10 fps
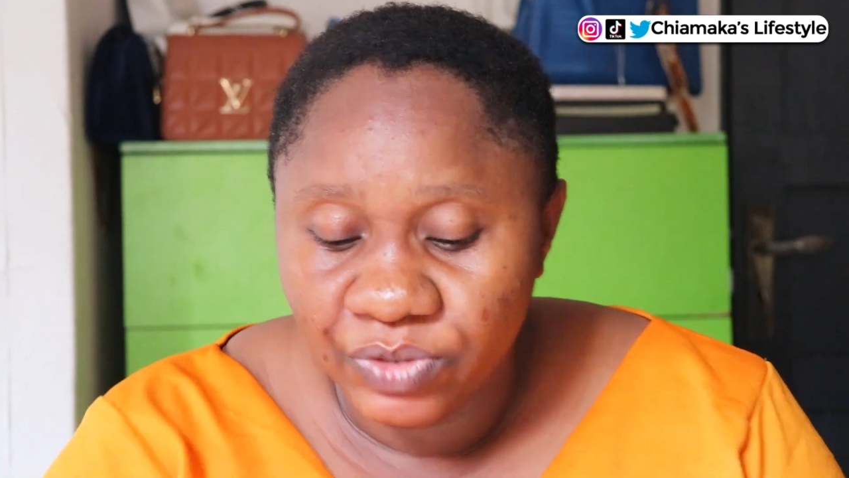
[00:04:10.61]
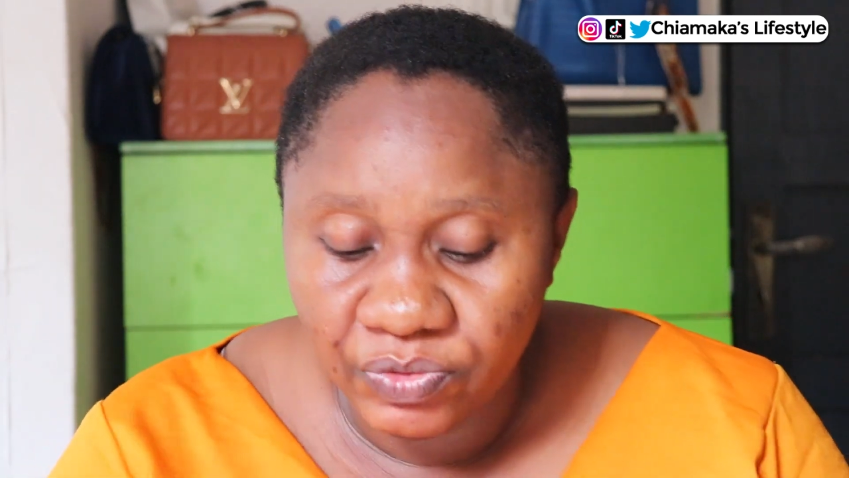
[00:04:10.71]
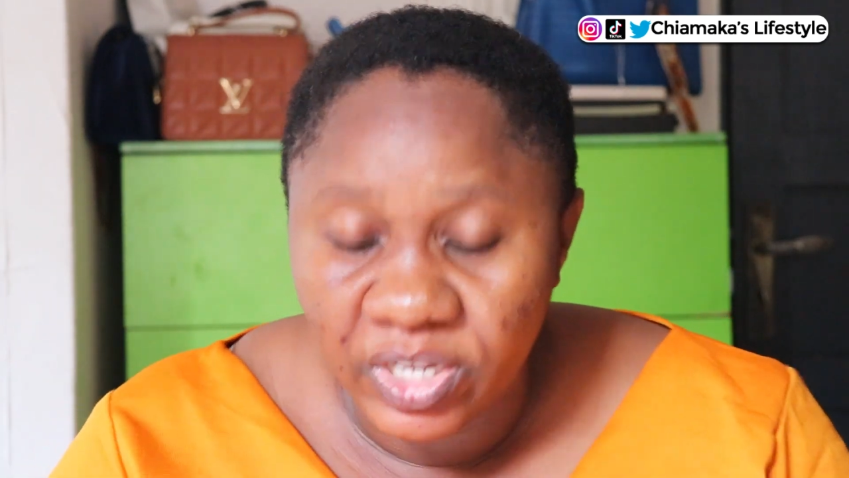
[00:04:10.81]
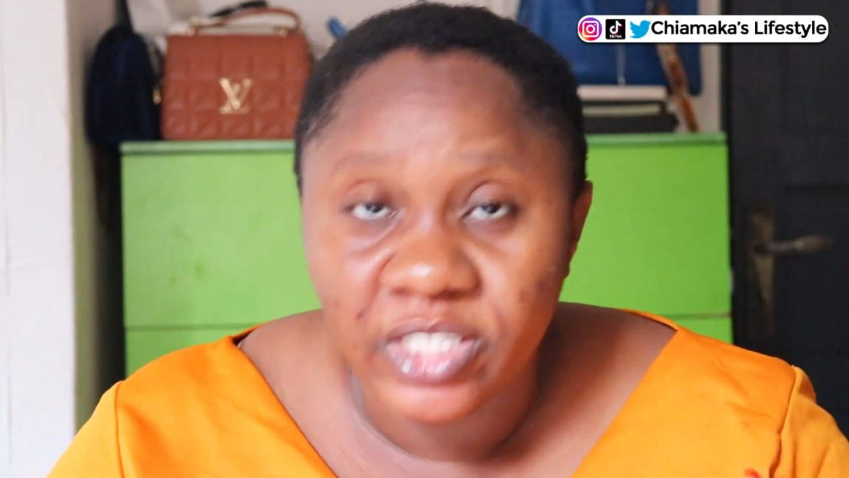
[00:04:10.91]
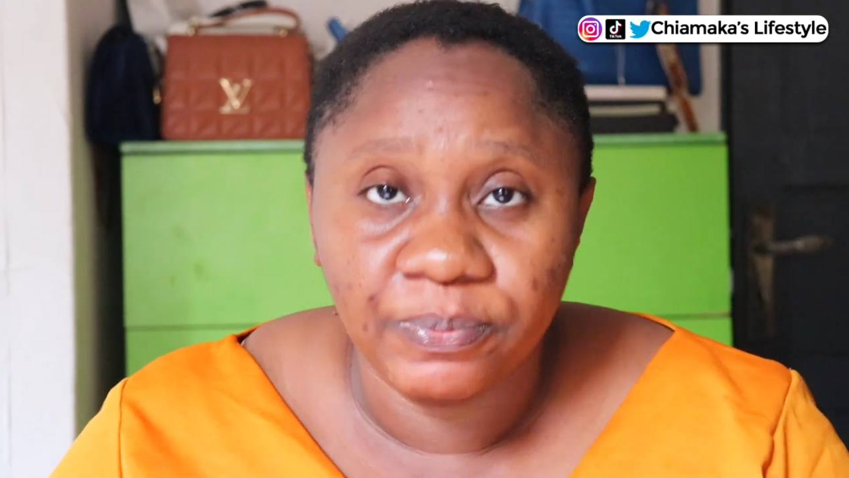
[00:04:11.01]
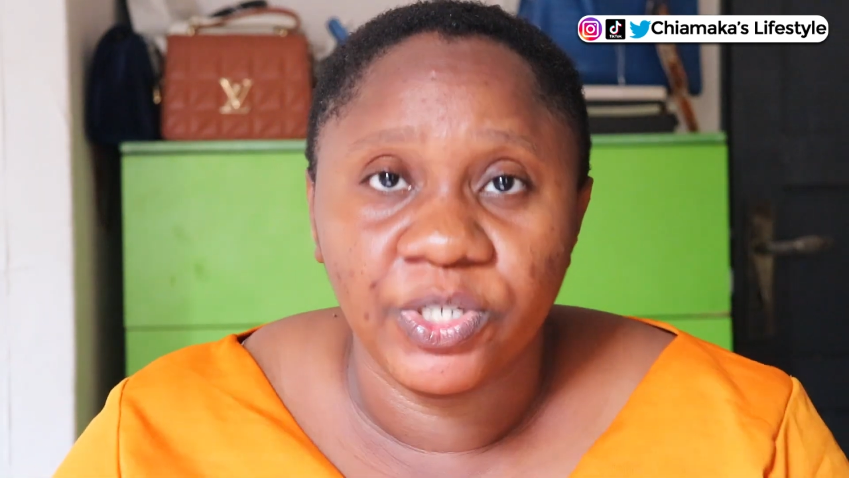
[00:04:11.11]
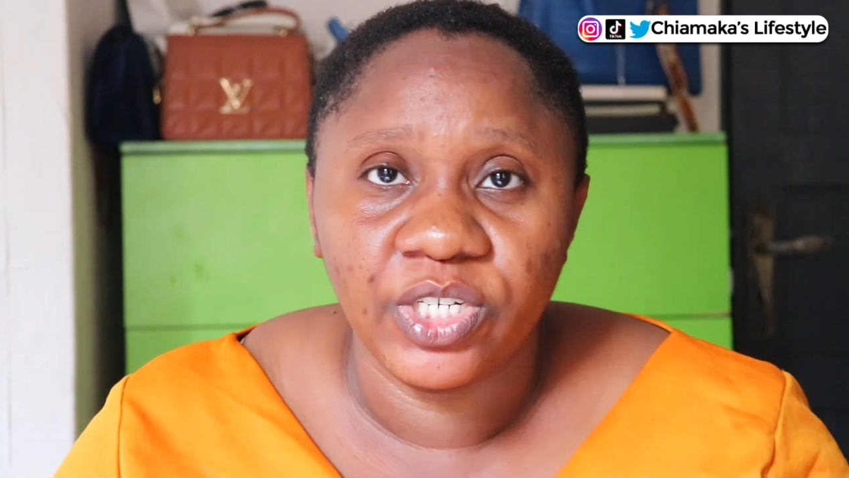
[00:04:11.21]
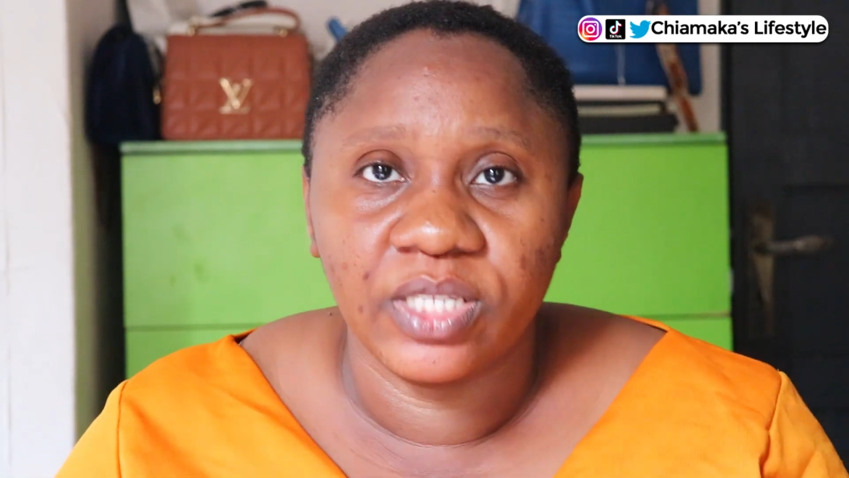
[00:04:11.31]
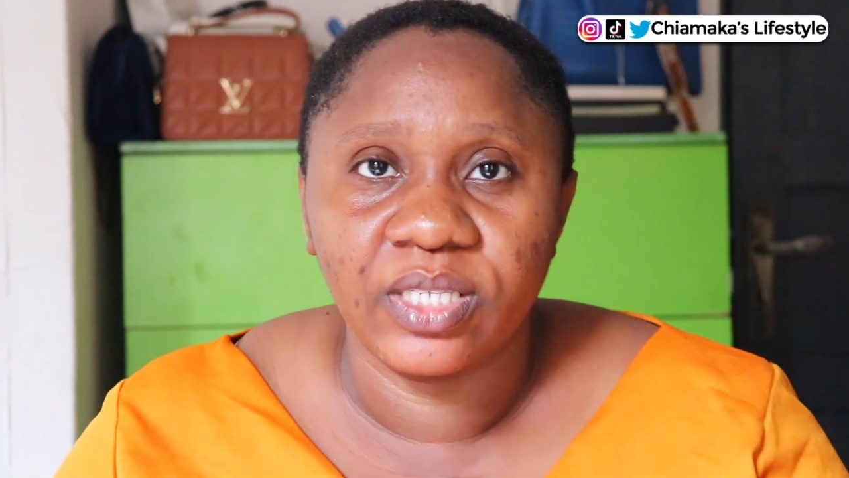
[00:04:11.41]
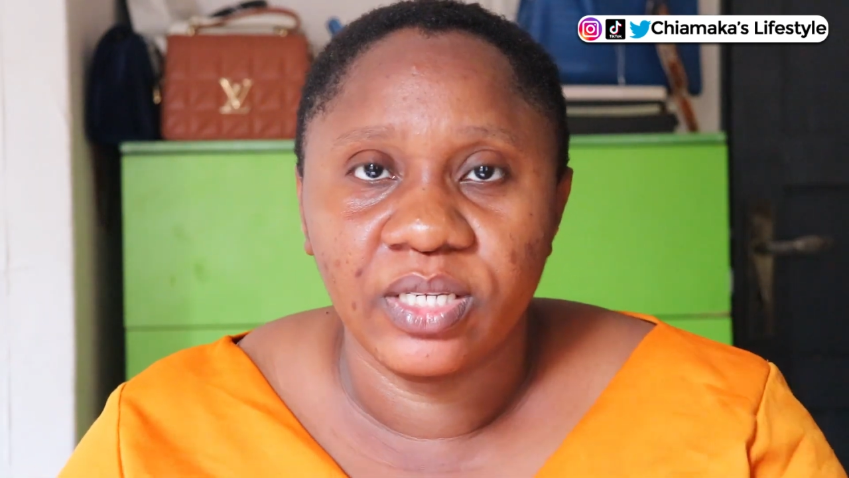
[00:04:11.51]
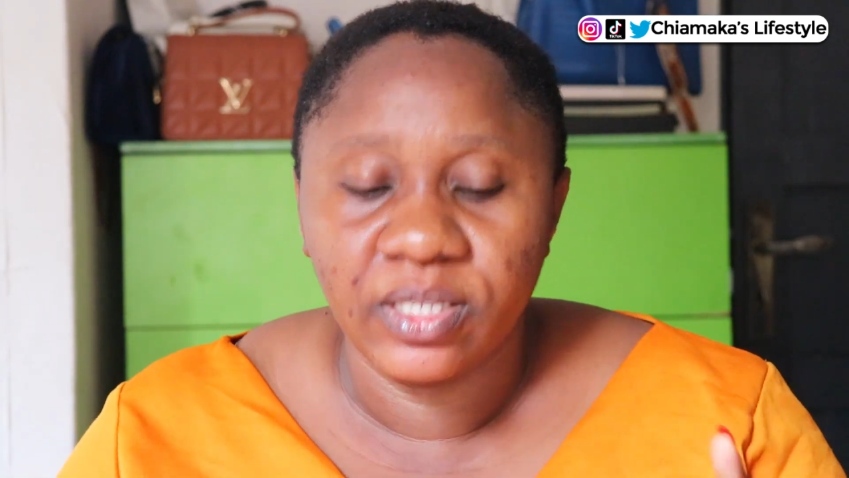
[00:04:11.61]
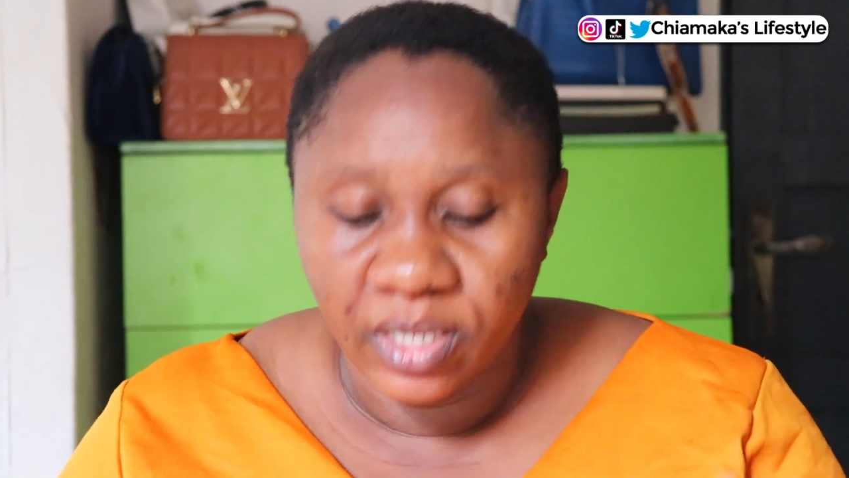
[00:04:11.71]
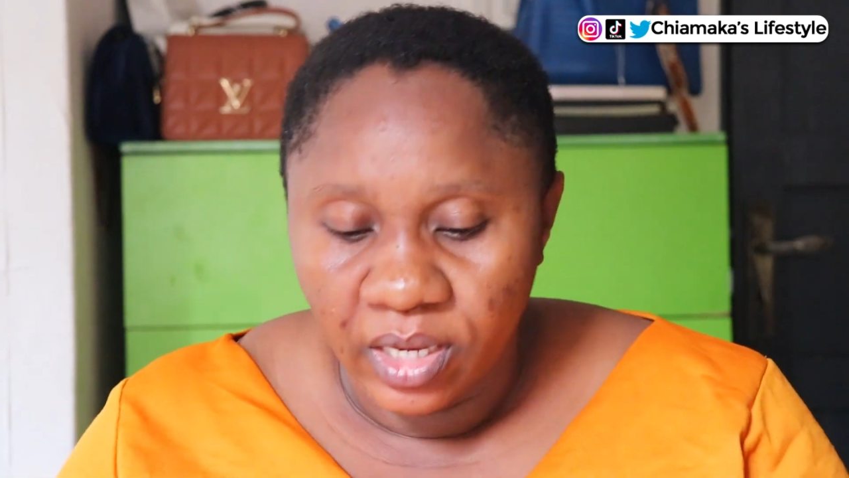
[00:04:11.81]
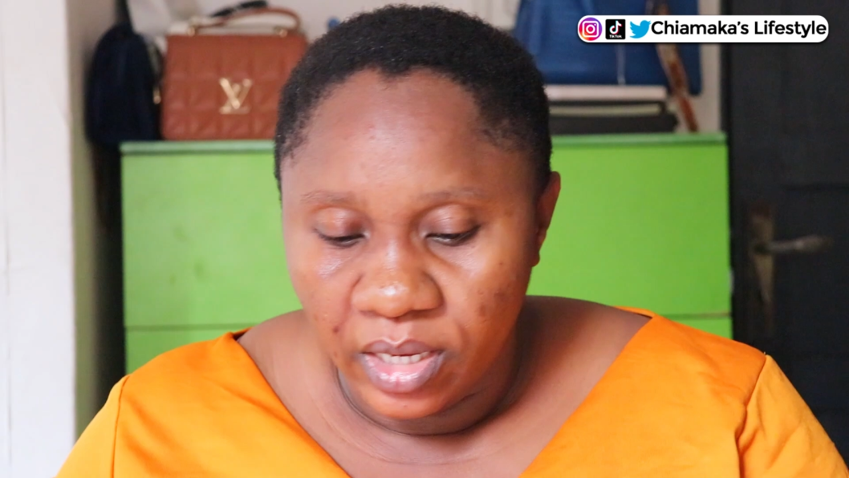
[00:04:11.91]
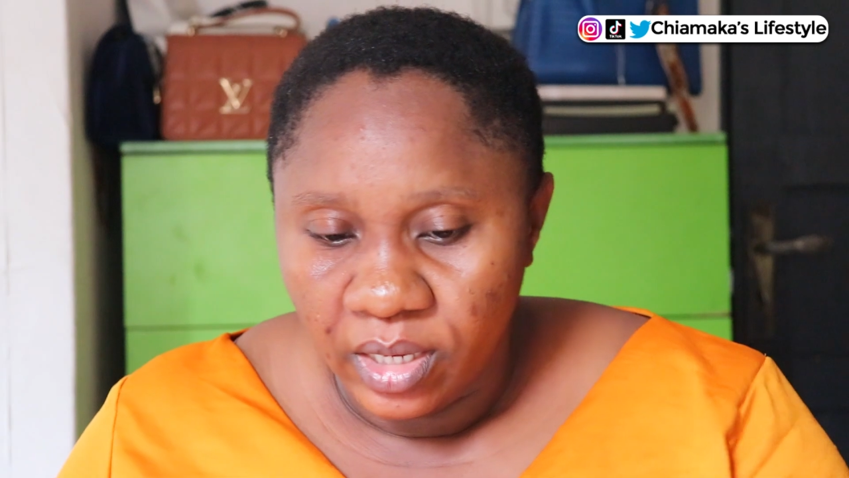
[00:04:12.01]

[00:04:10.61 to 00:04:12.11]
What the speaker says: is really, really depreciating